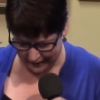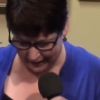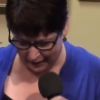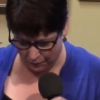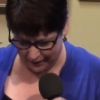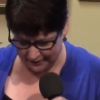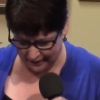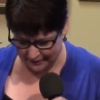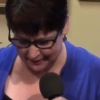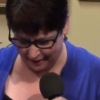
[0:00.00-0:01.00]
And what
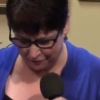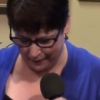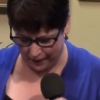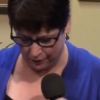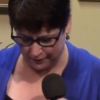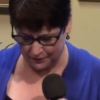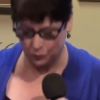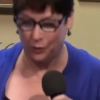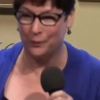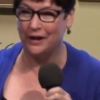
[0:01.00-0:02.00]
does have power is
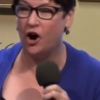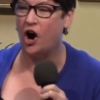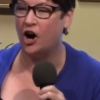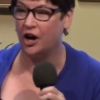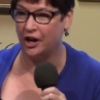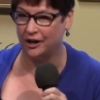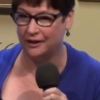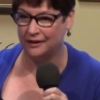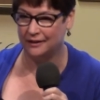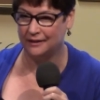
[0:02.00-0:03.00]
what we
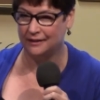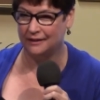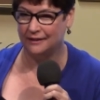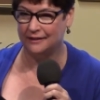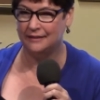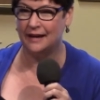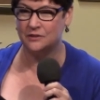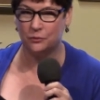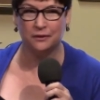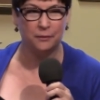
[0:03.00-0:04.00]
are.
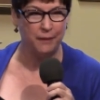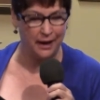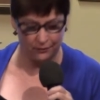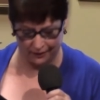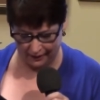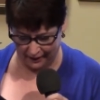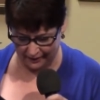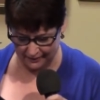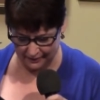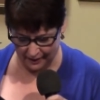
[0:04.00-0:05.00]
That's where the power
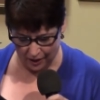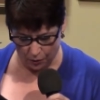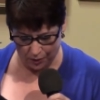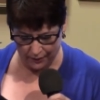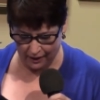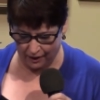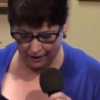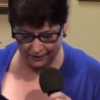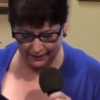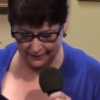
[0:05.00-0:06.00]
lies. What we
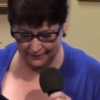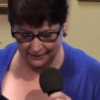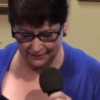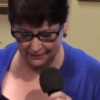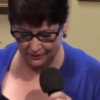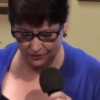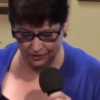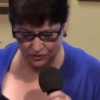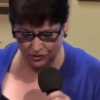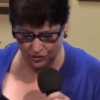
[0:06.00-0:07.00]
are, he says,
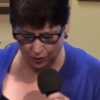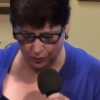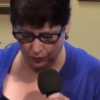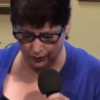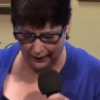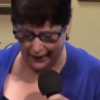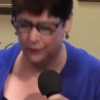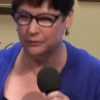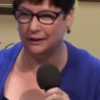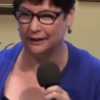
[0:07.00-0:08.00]
thunders so
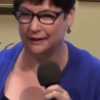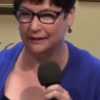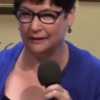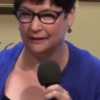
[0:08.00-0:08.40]
loudly.